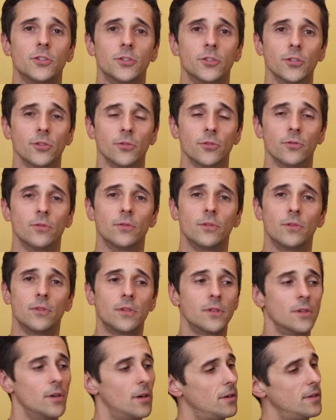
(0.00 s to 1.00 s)
do
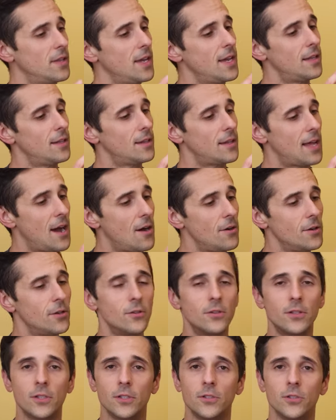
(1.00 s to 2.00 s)
are they allow you
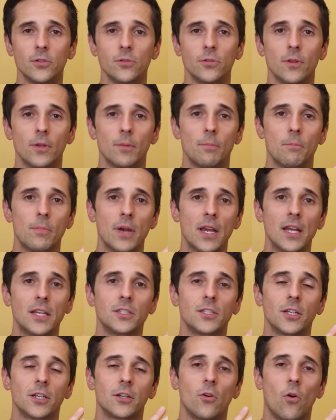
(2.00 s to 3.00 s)
to do the
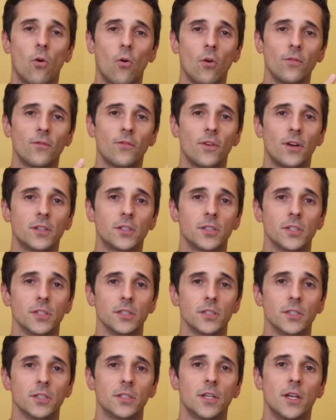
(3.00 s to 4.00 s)
basic core
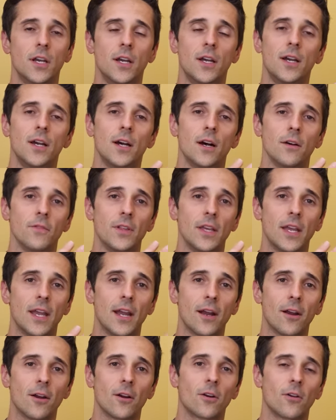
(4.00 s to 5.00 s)
functions of the
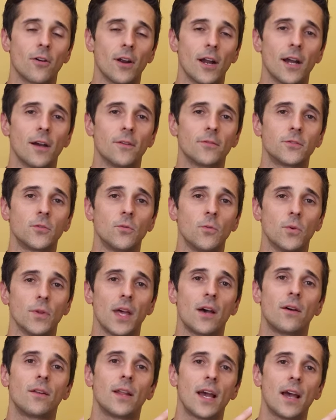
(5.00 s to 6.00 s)
aircraft
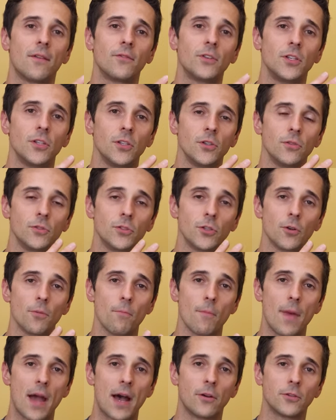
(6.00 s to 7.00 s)
without having to use your
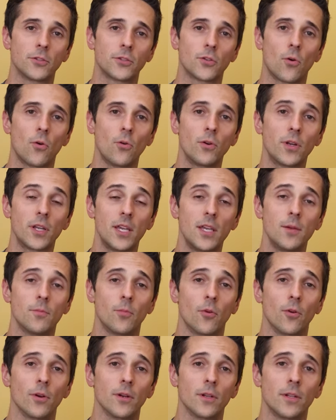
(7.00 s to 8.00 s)
mouse or
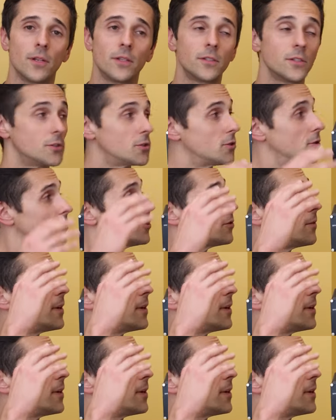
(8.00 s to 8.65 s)
keyboard to search